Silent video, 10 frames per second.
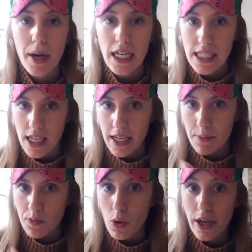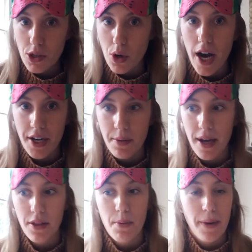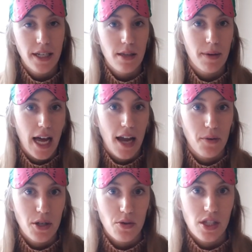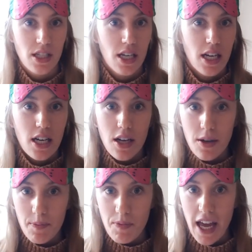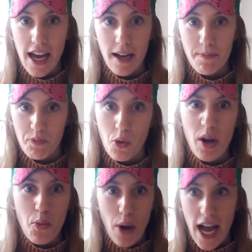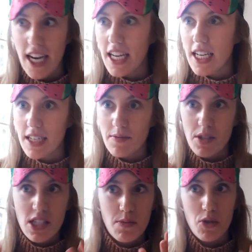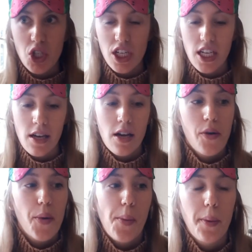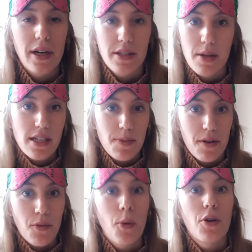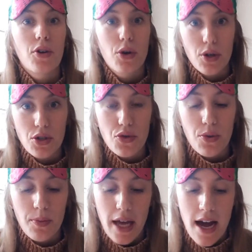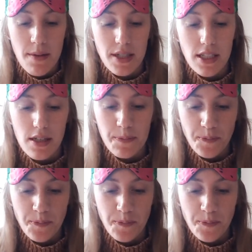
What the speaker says: it's like quite dry in your mouth compared to the banana, which was quite wet and smushy, whereas there's a bit of more of a crunch from the almond.